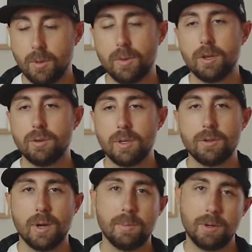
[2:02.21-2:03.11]
So when the news
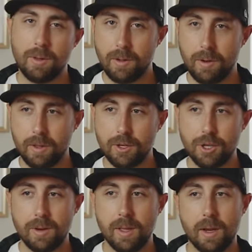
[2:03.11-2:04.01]
got dropped earlier this
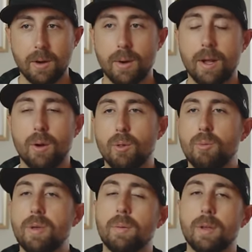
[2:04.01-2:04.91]
year that Kodak Gold
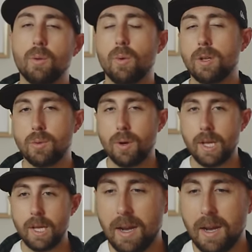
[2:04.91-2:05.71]
would be coming to 120,